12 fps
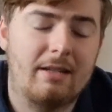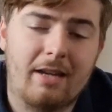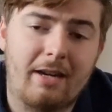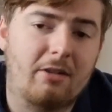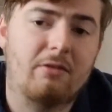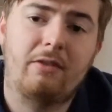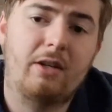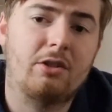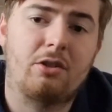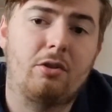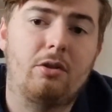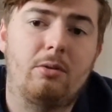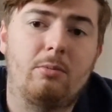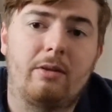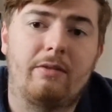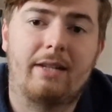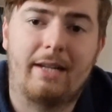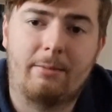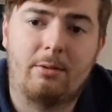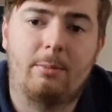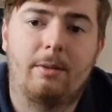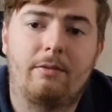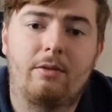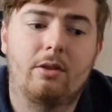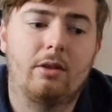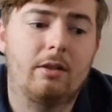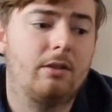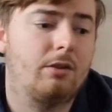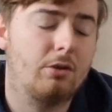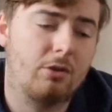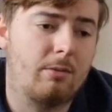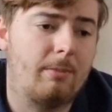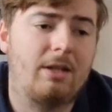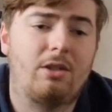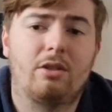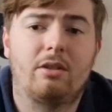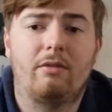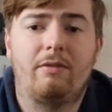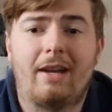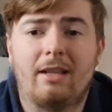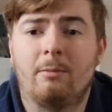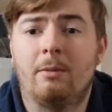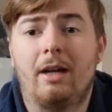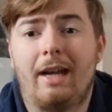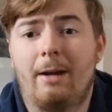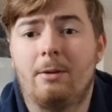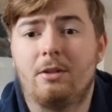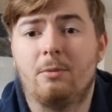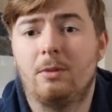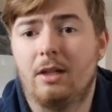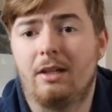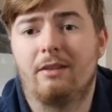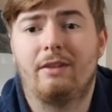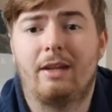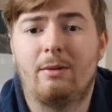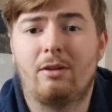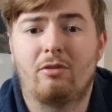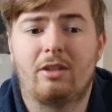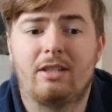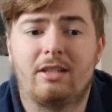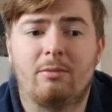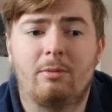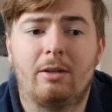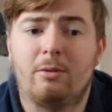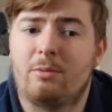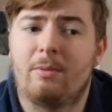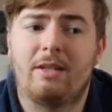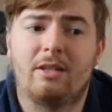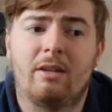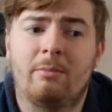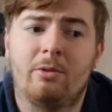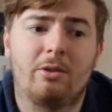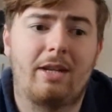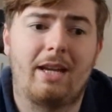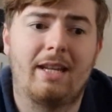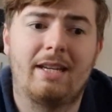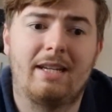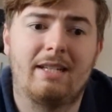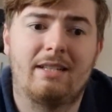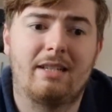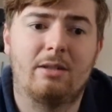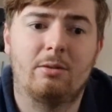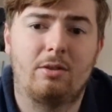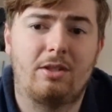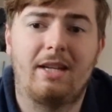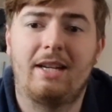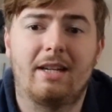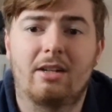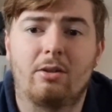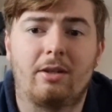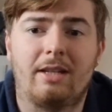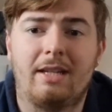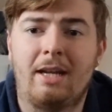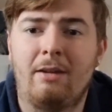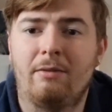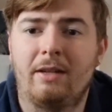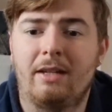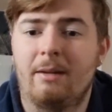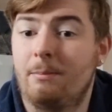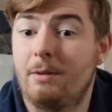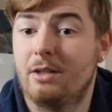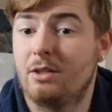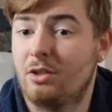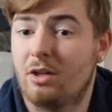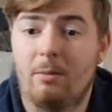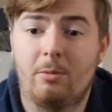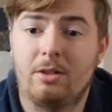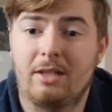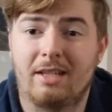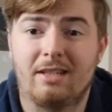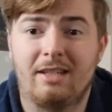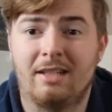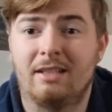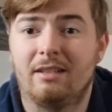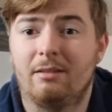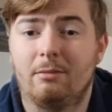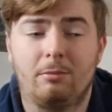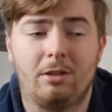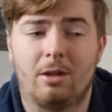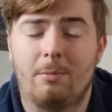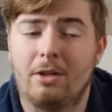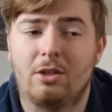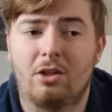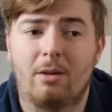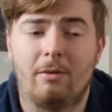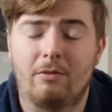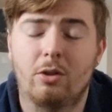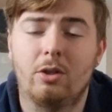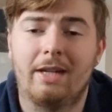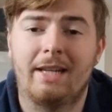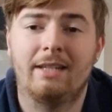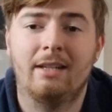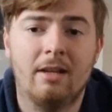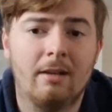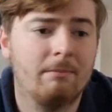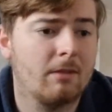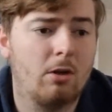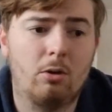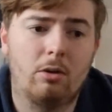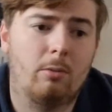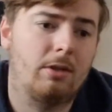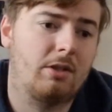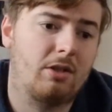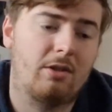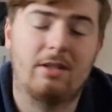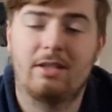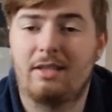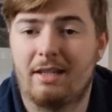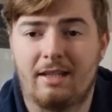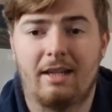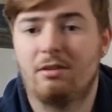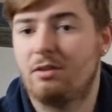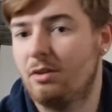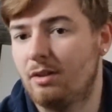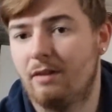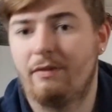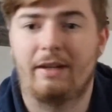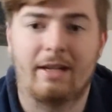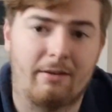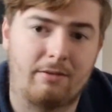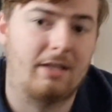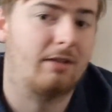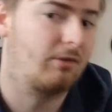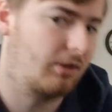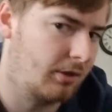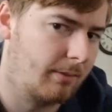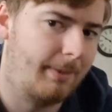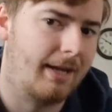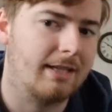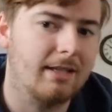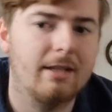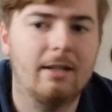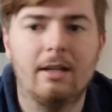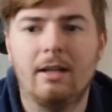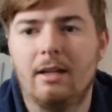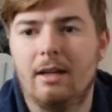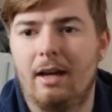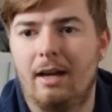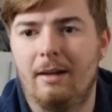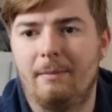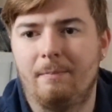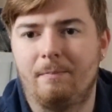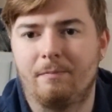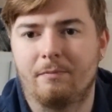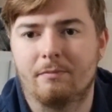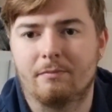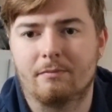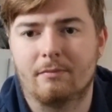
it takes far too long with the laptop I've got. Not to mention the fact that my hours at work have now increased as well, which means that I'm not getting in till silly o'clock in the evening. And by the time I want to get in, you know, by the time I've got in, all I want to do is sit down, do nothing, have dinner and go to bed. Um,